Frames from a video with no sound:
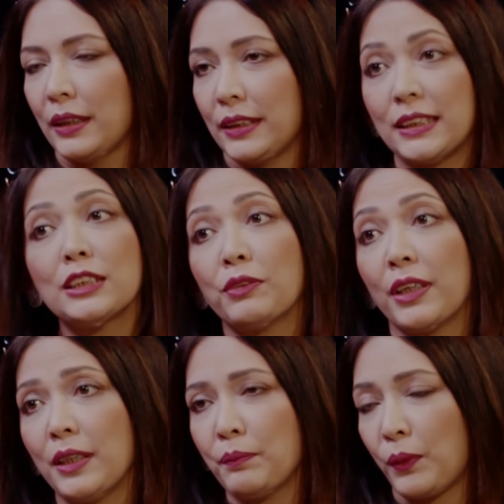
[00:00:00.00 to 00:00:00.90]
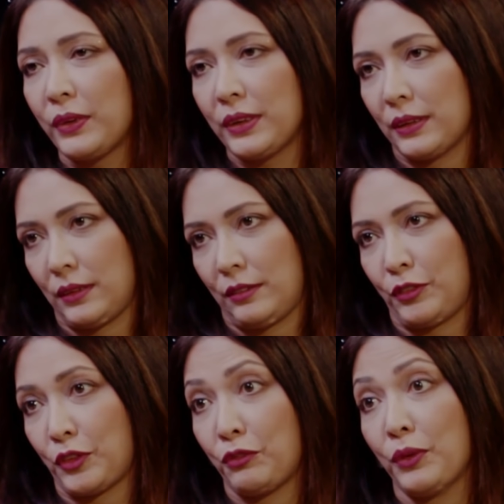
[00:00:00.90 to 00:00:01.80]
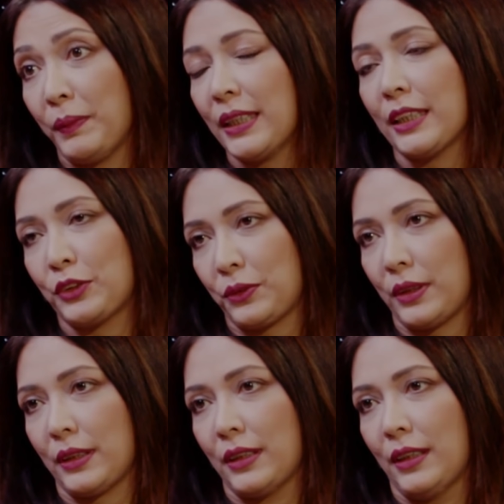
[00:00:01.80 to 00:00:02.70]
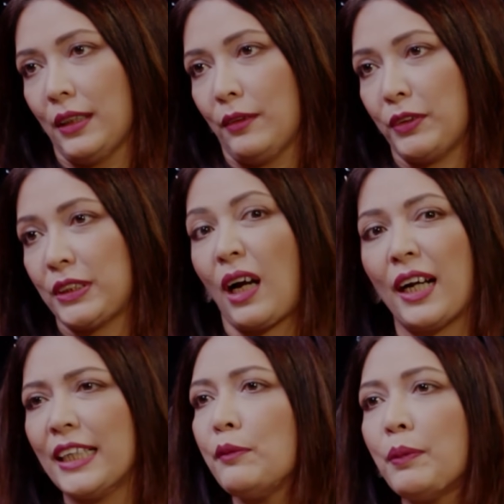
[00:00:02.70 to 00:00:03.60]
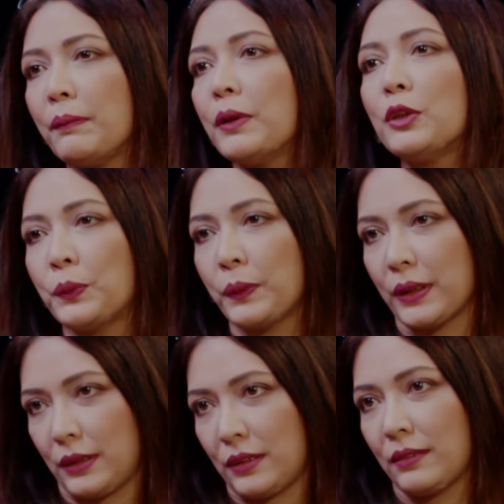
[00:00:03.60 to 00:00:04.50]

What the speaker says: This is very important for women actually, which hardly people do it.